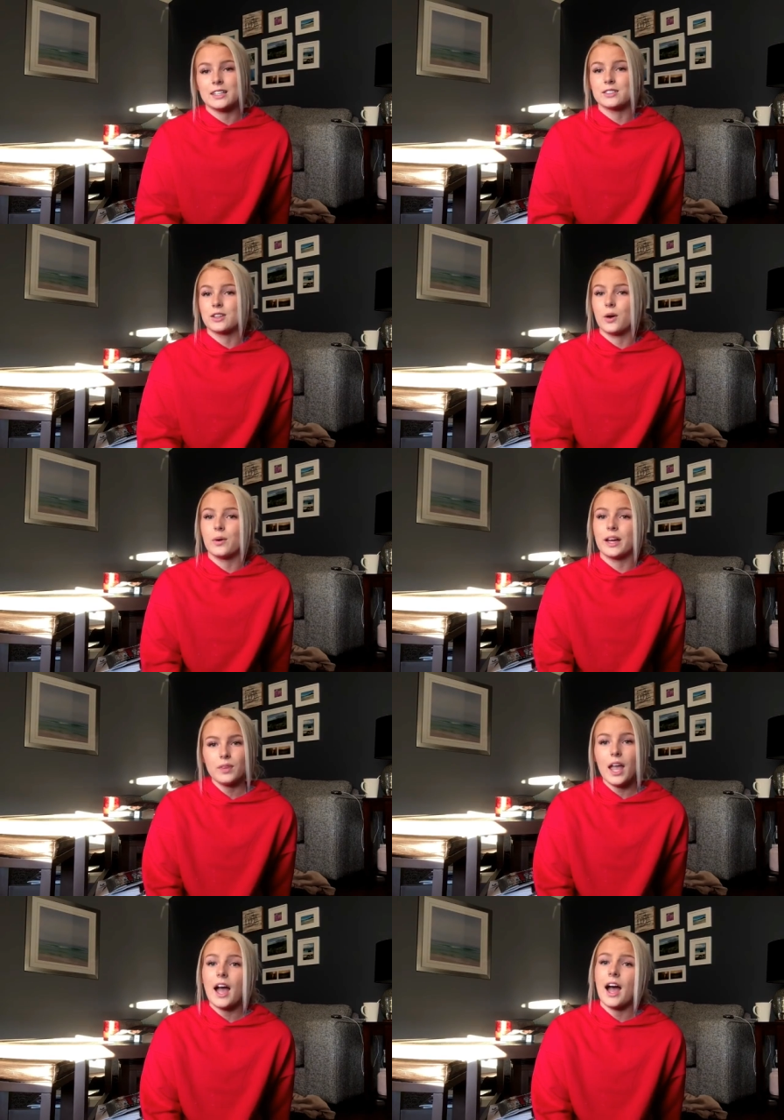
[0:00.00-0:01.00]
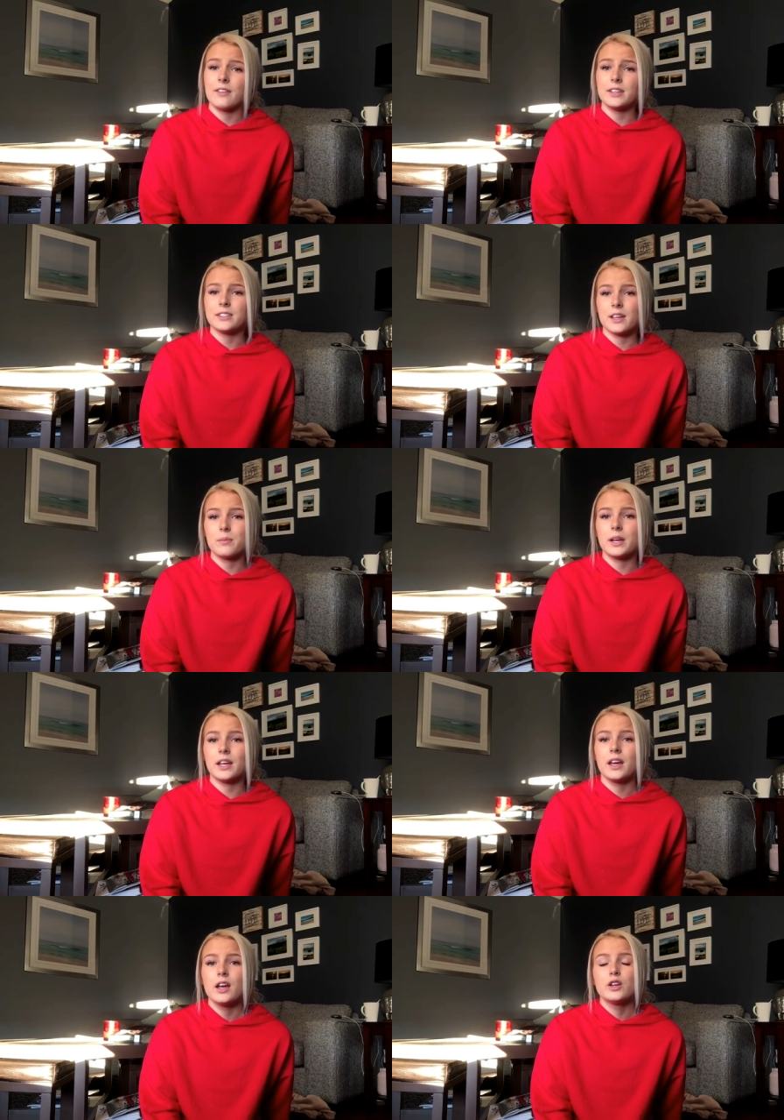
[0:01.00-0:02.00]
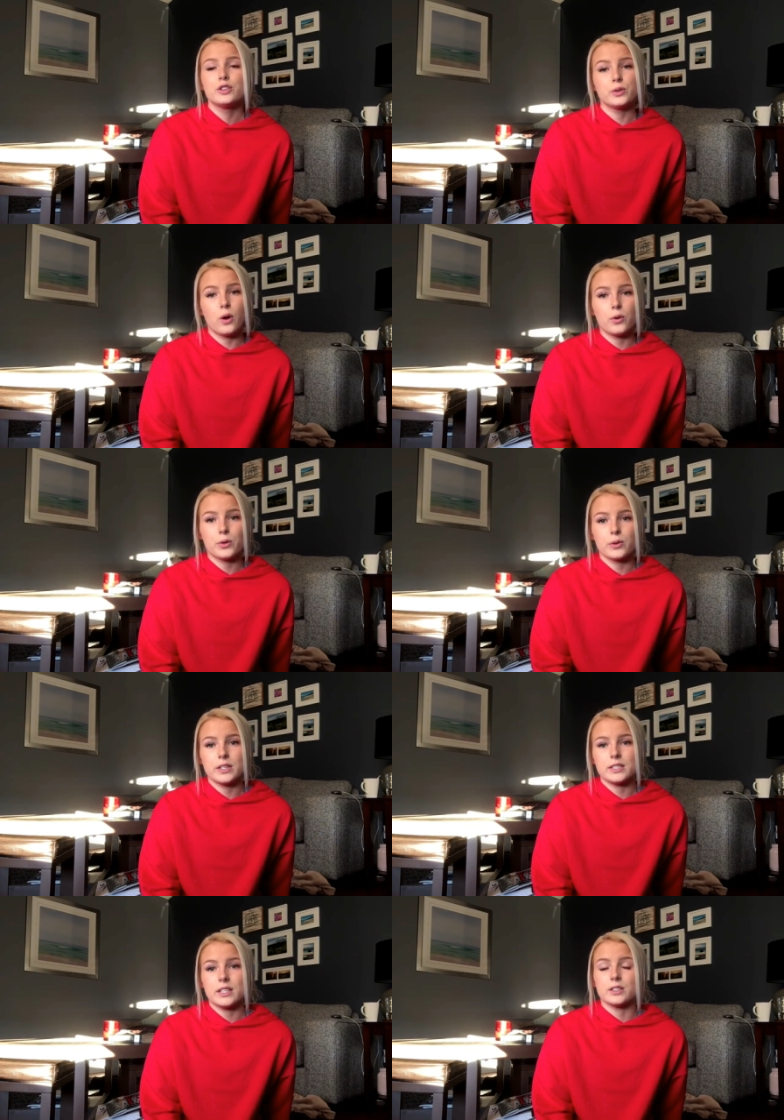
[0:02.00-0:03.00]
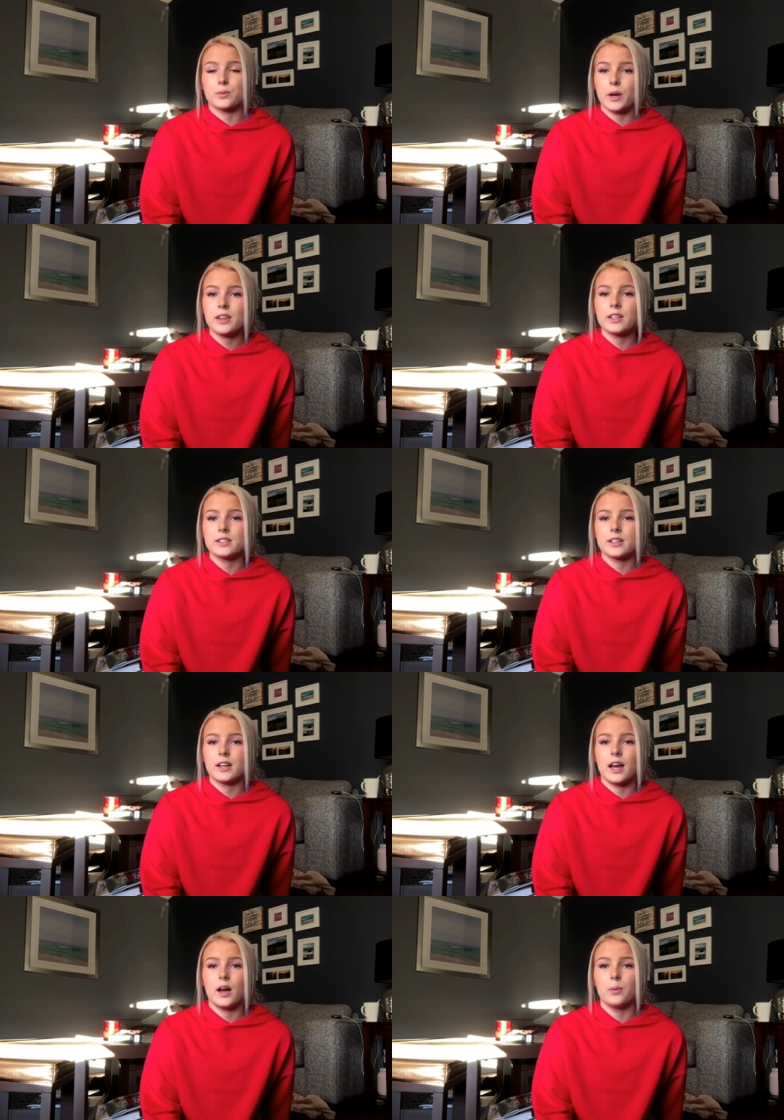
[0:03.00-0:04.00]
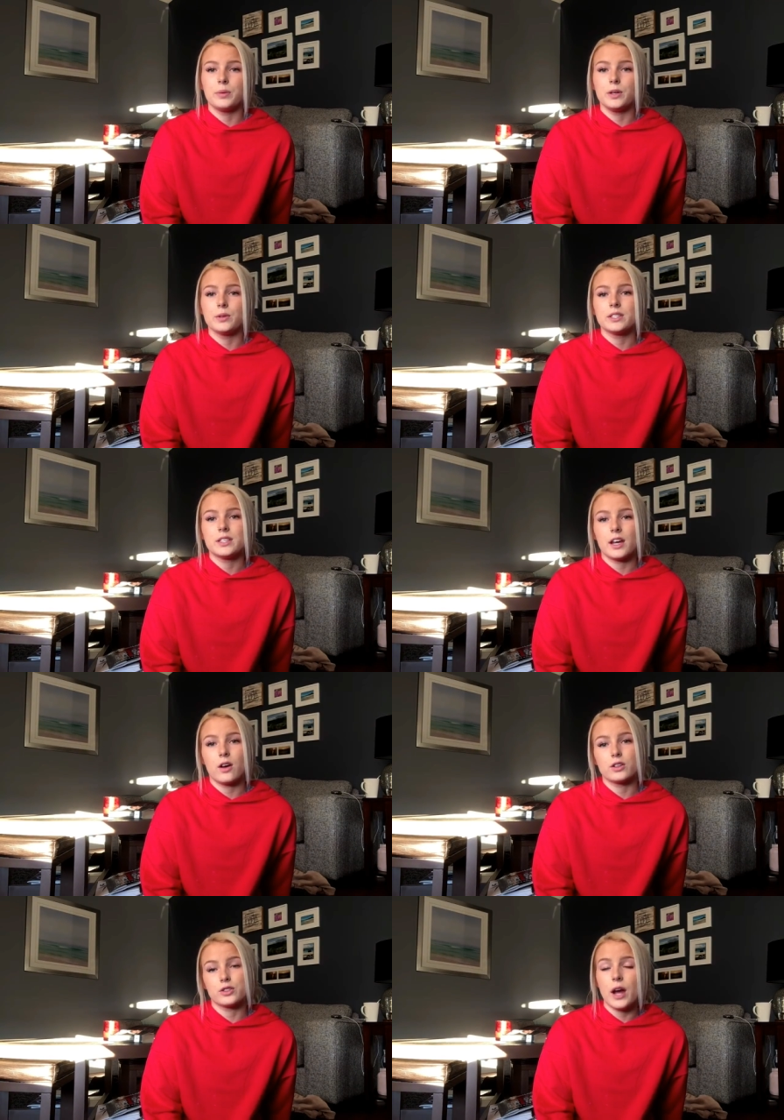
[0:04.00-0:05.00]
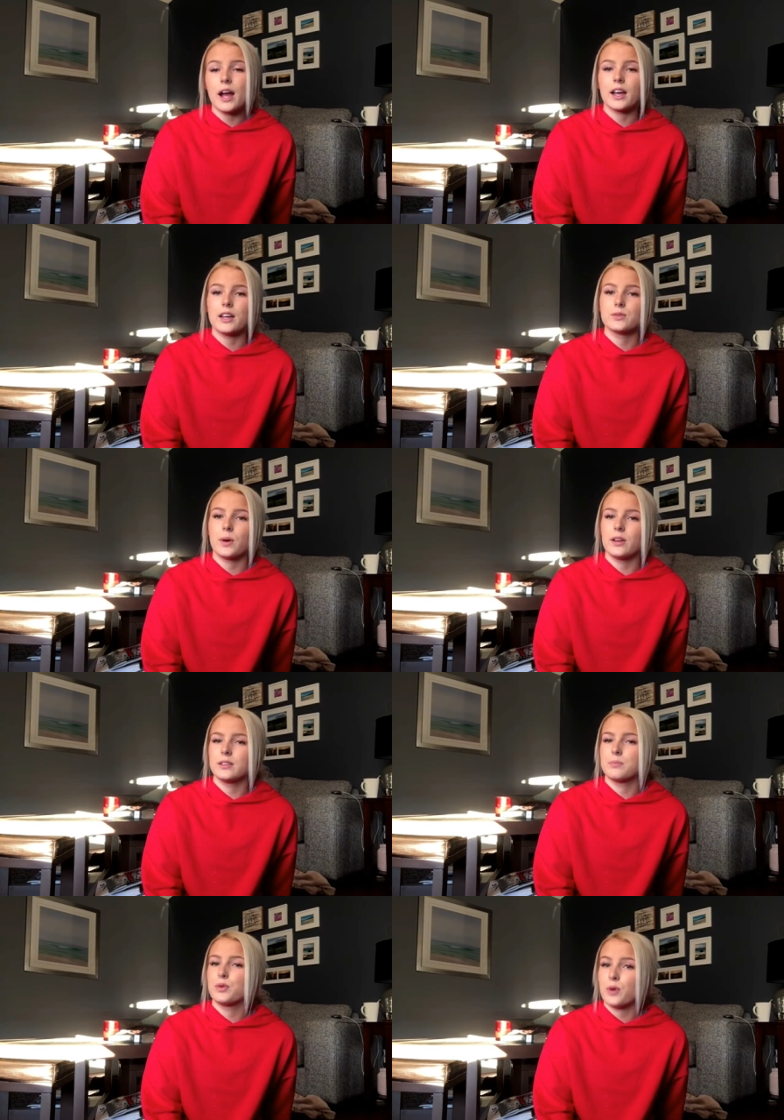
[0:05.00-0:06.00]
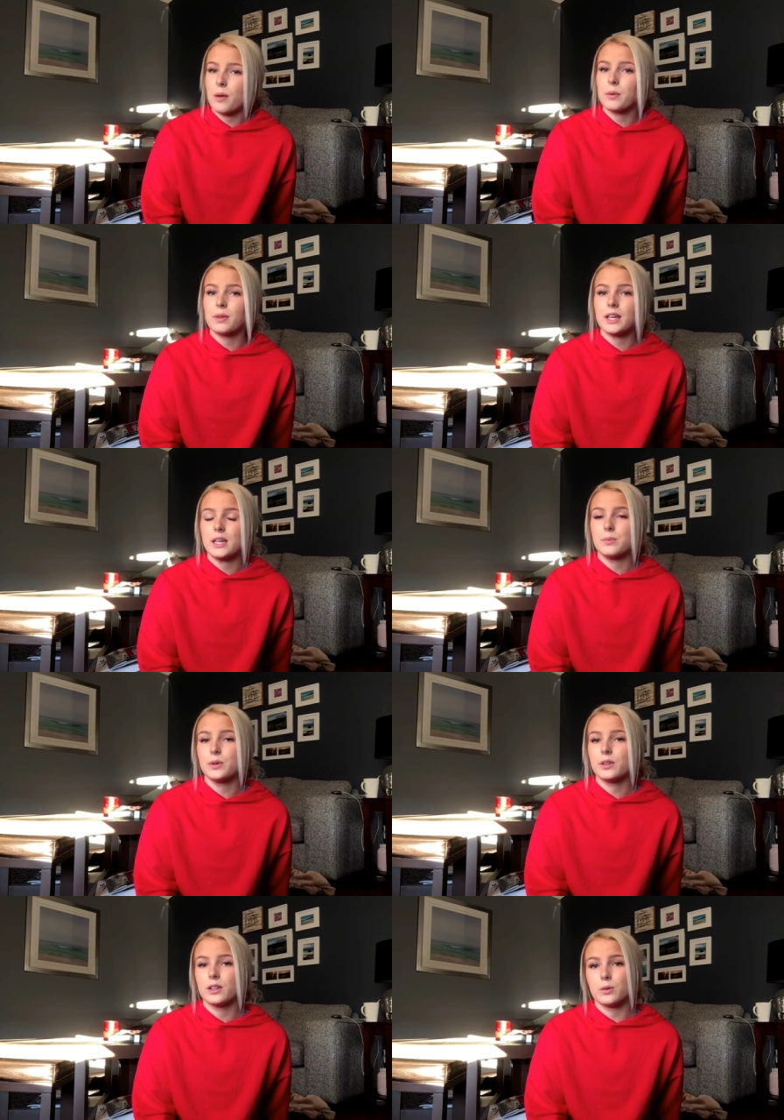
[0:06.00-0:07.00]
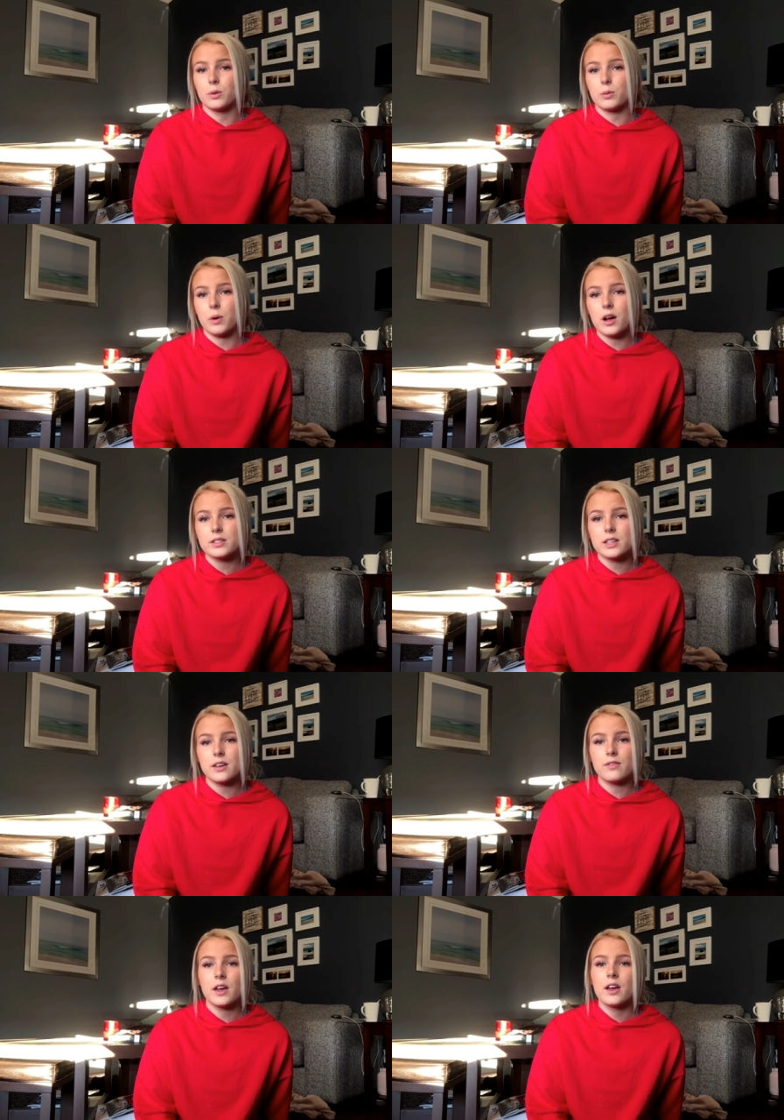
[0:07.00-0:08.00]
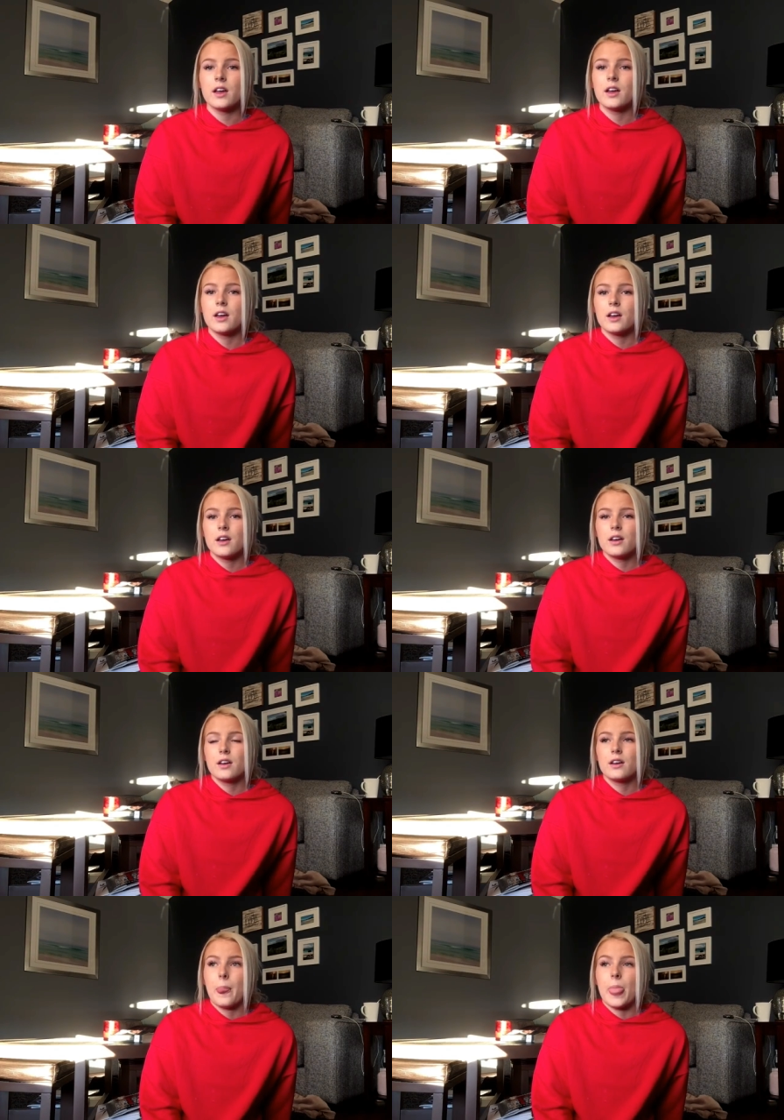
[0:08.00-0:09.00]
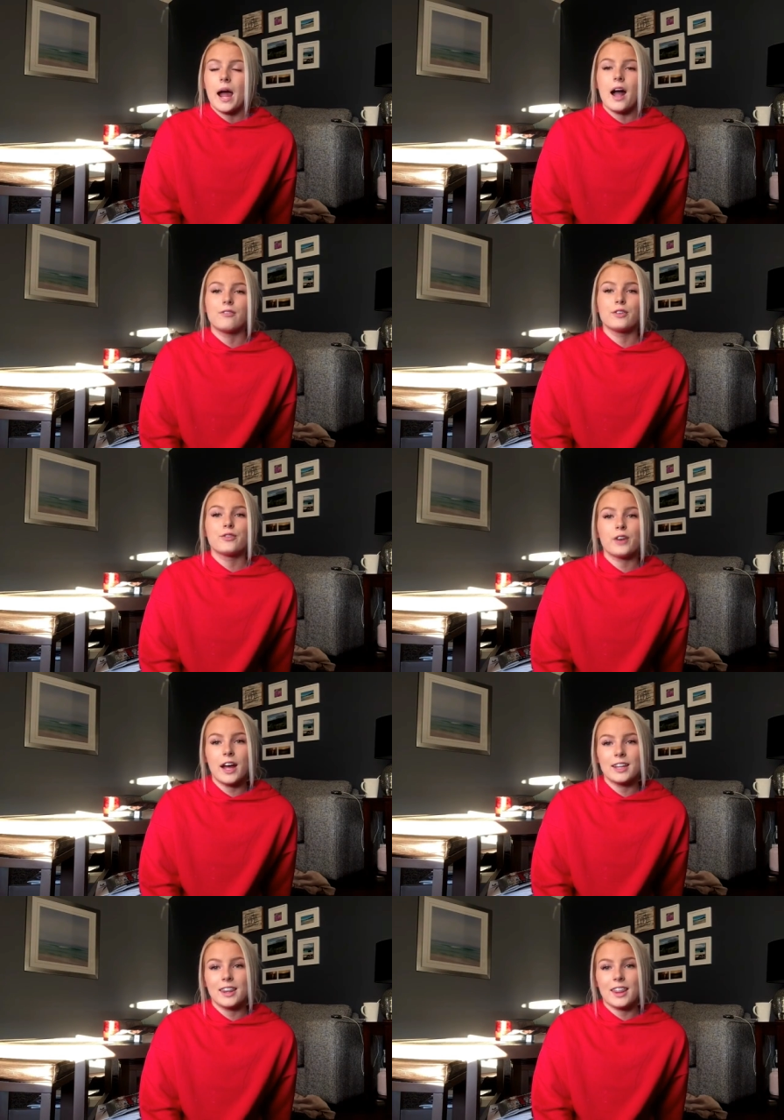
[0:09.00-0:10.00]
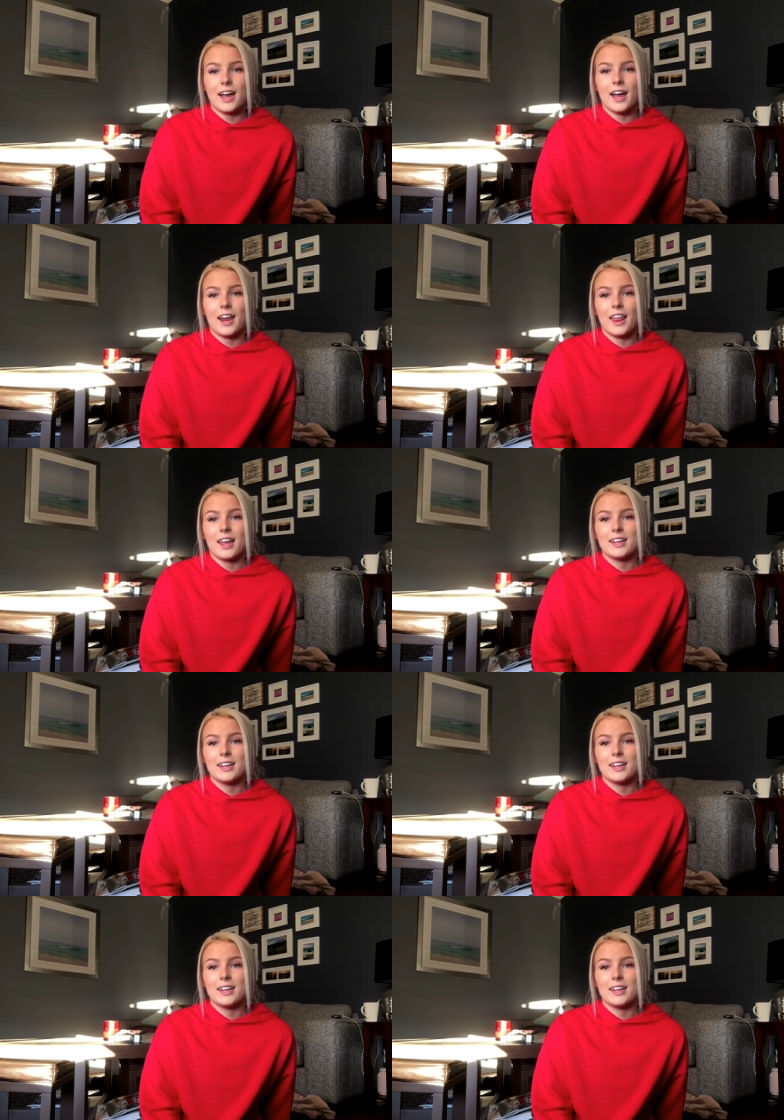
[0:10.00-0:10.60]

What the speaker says: is going. Having somebody to go through these things with is going to help you stay on track, as well as probably keep you a little more positive. Have a friend that